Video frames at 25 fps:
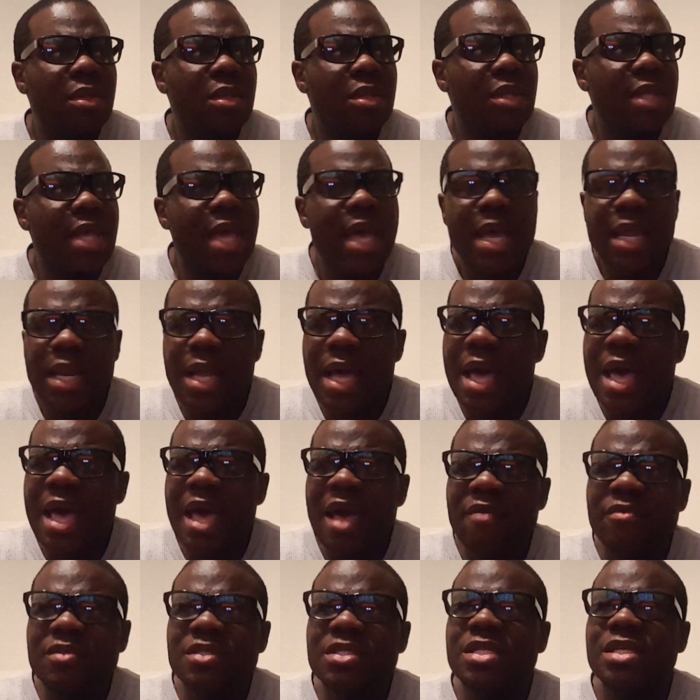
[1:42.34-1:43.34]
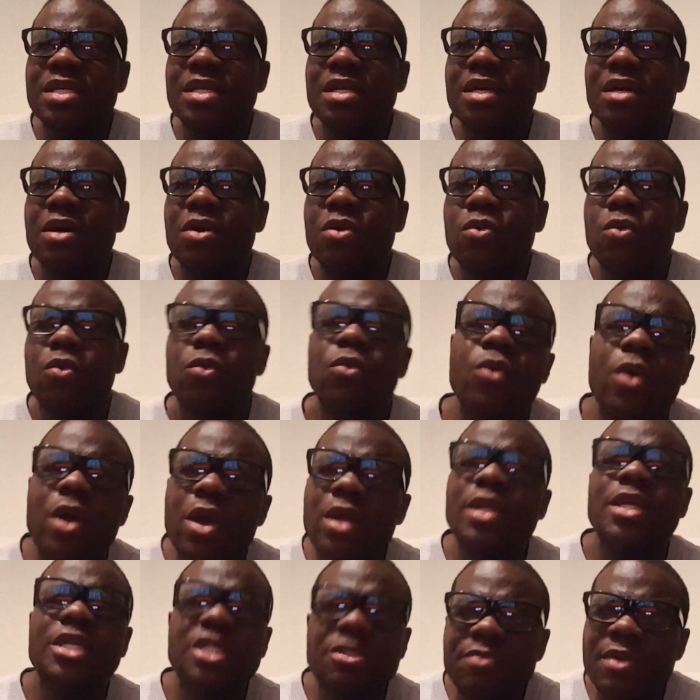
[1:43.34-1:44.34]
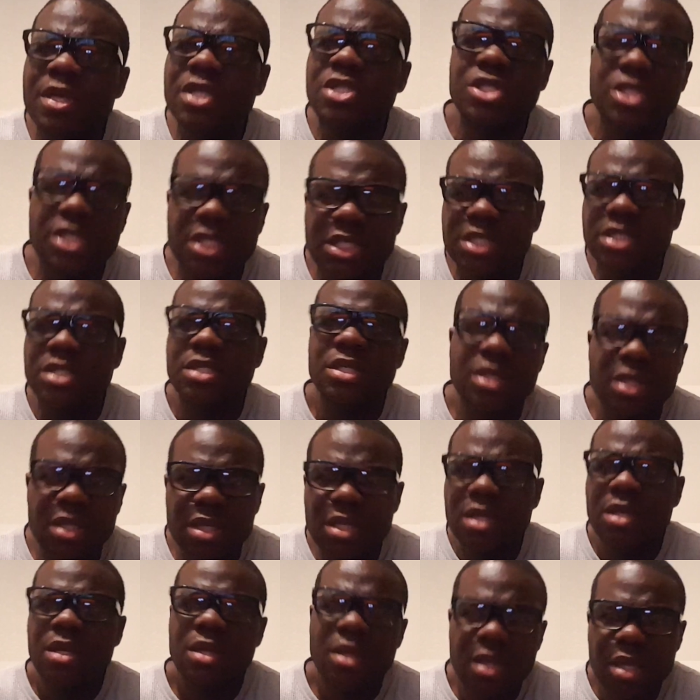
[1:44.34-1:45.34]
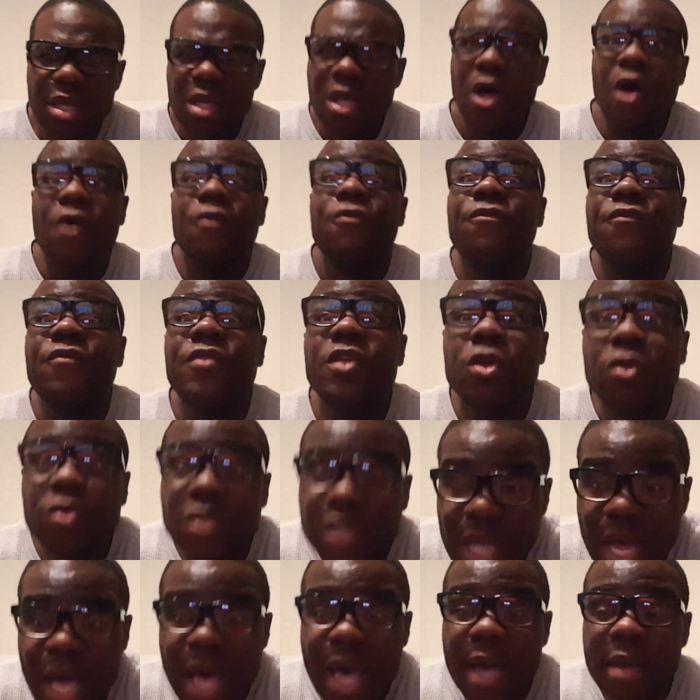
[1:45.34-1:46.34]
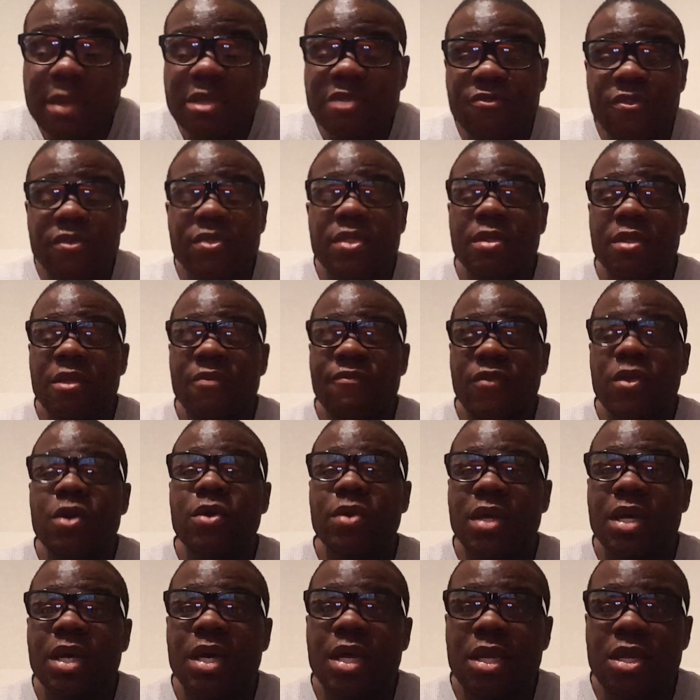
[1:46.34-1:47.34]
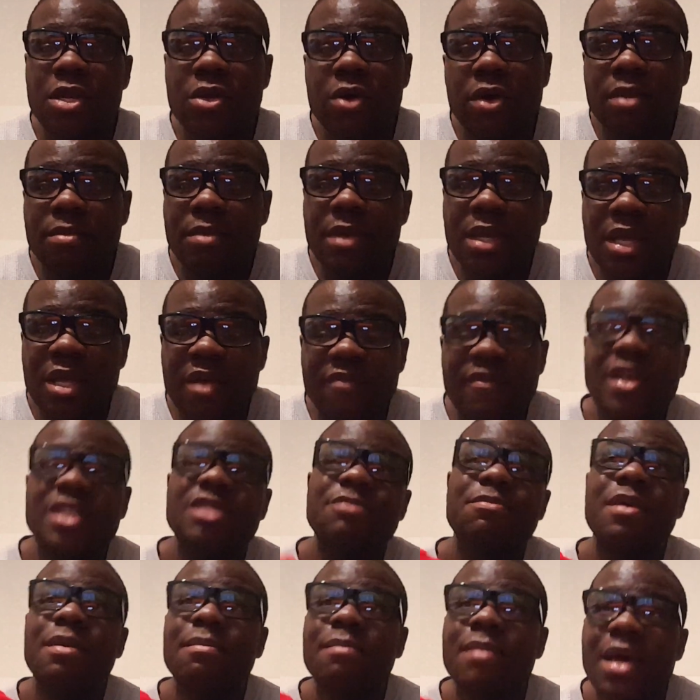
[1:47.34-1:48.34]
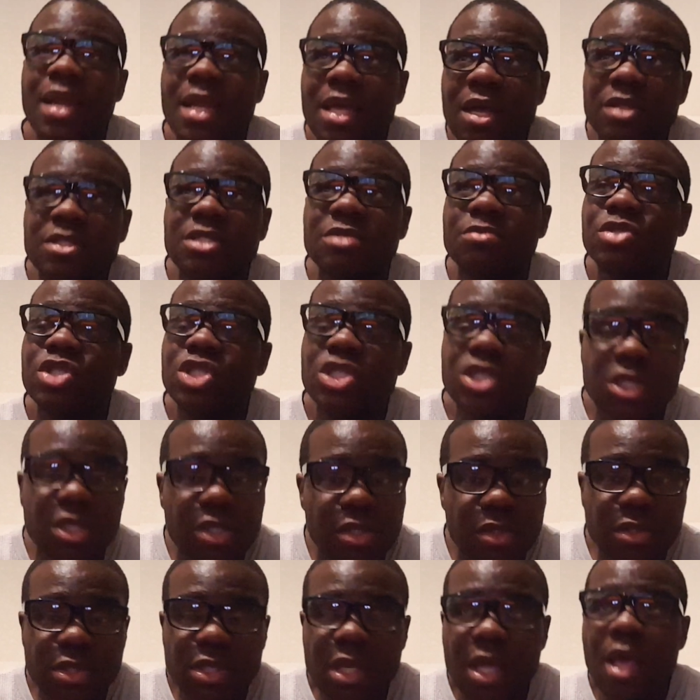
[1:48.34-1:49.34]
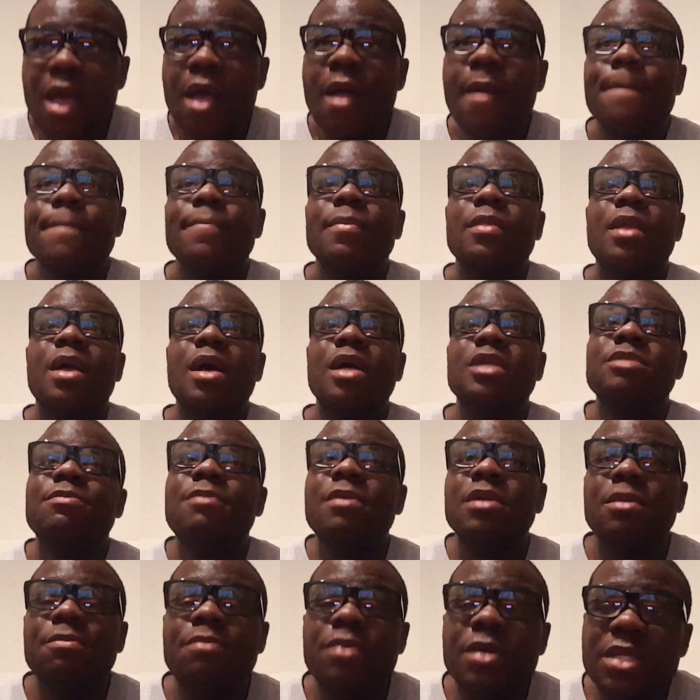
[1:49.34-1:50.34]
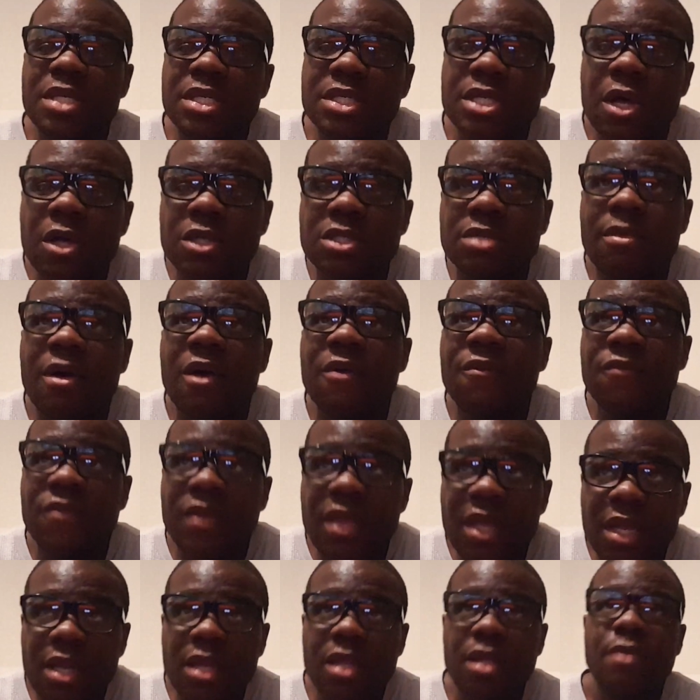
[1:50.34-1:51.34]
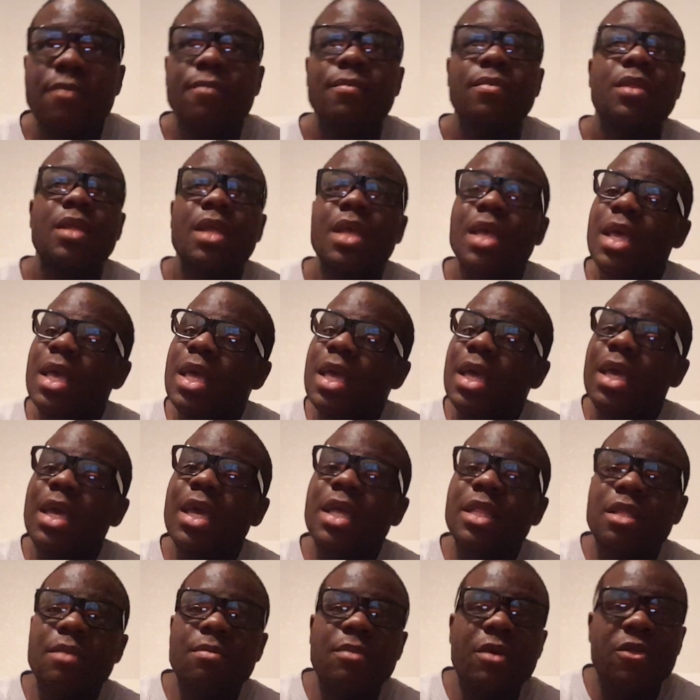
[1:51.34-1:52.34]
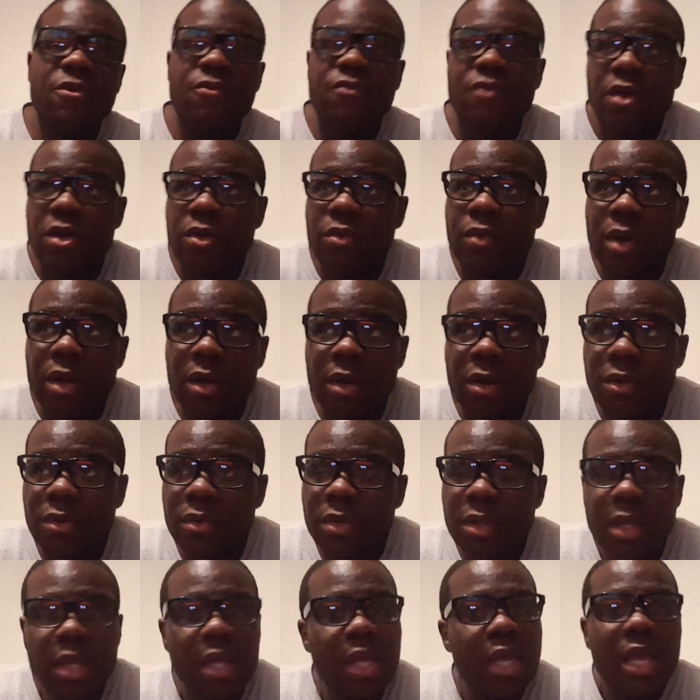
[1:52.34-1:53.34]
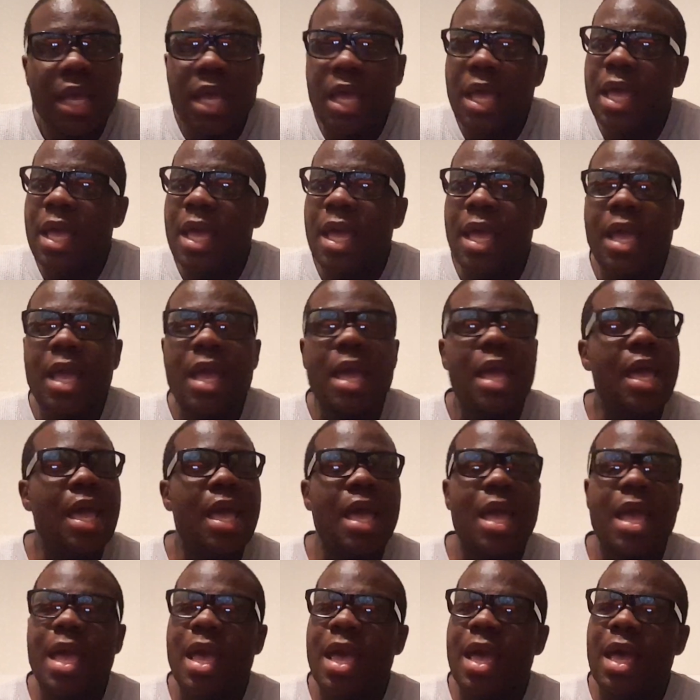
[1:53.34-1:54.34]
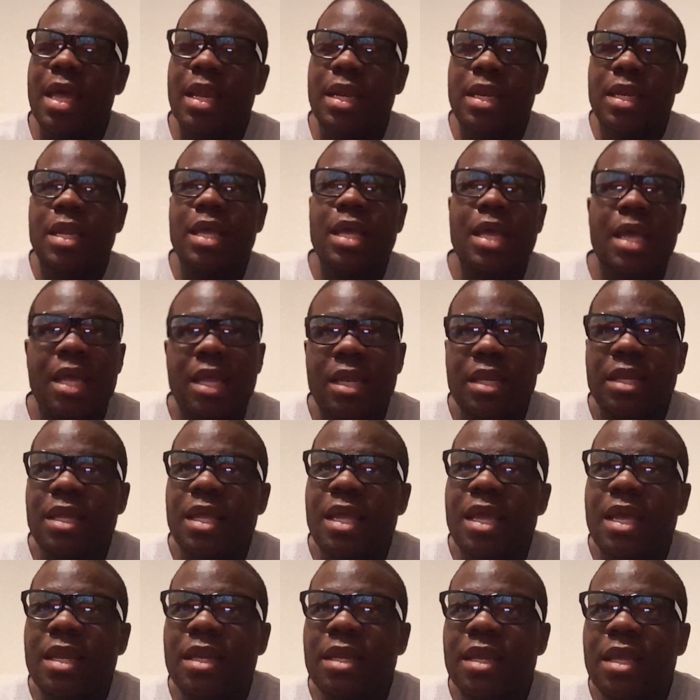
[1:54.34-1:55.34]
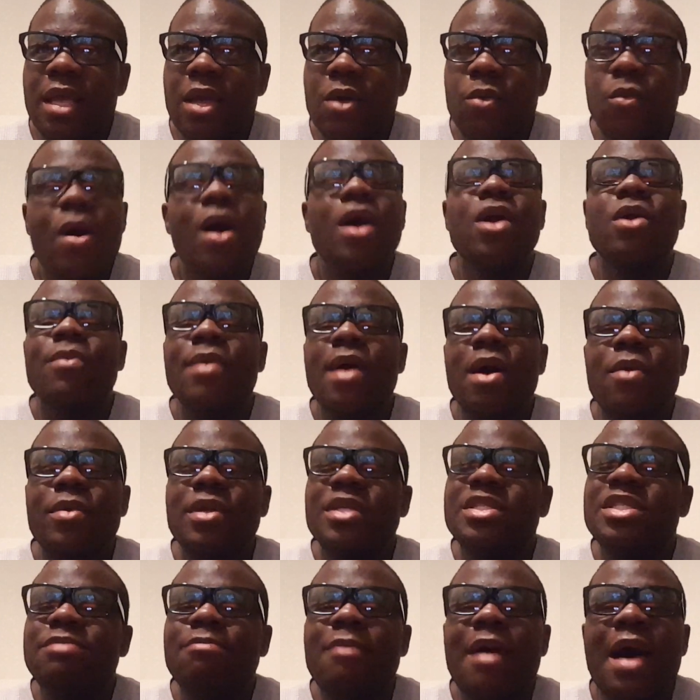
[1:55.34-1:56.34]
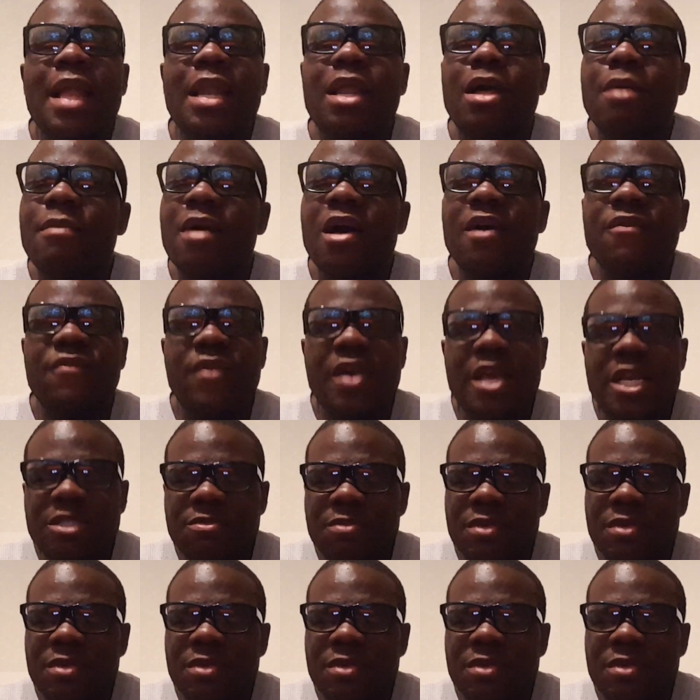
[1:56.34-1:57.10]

that I have to wear these bitches a few times for them to feel good. You know what I mean? If I spend money on some shoes, I'm supposed to put these holes in my feet, hit the motherfucking road, and walk around with a smile on my face